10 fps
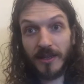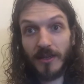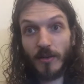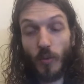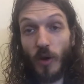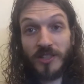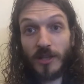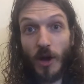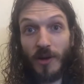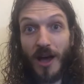what's
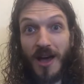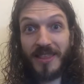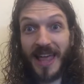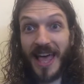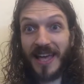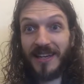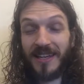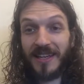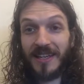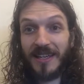going on then?
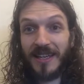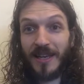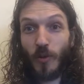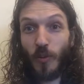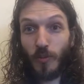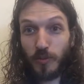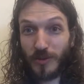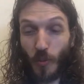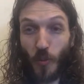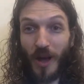
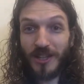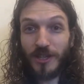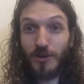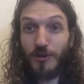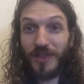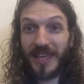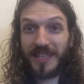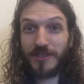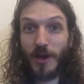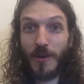What do you think
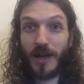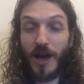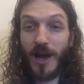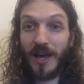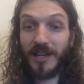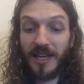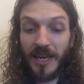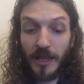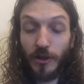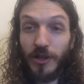is going on?
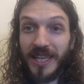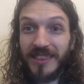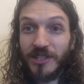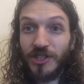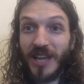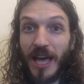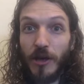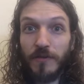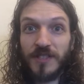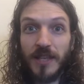Look at the
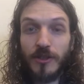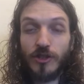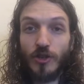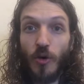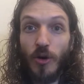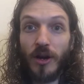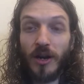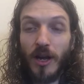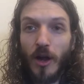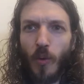shelves in the
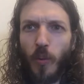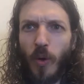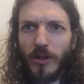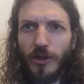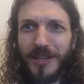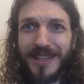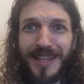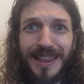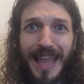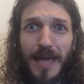store. Look at
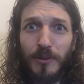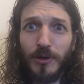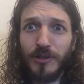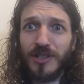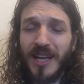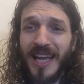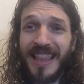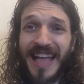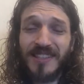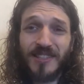the labels.
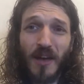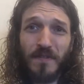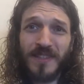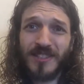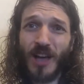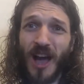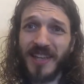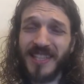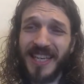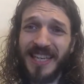That stuff is
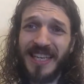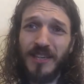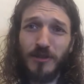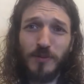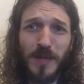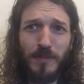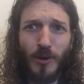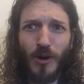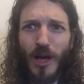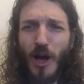toxic and kills people.